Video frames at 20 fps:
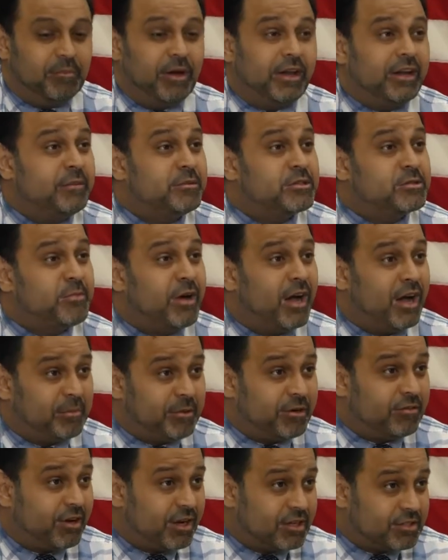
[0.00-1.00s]
My name is
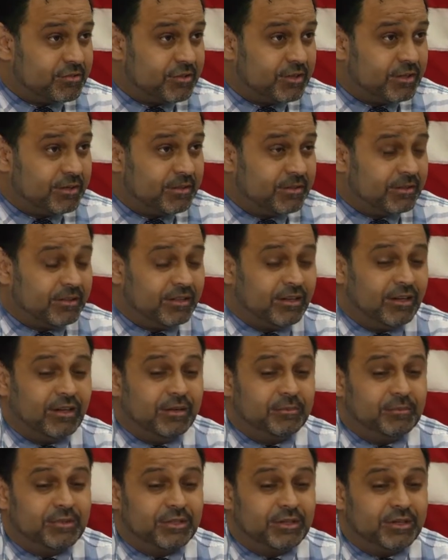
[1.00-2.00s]
Mohammad Razvi.
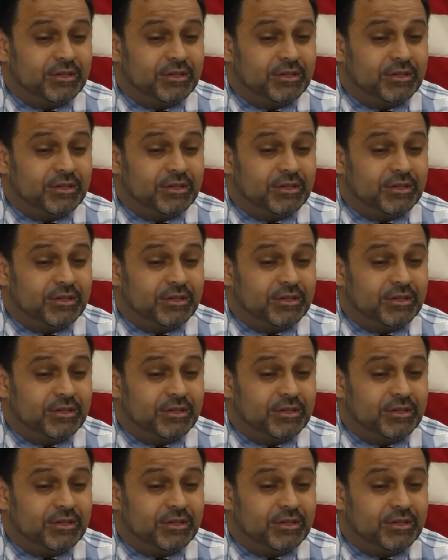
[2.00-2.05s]
I'm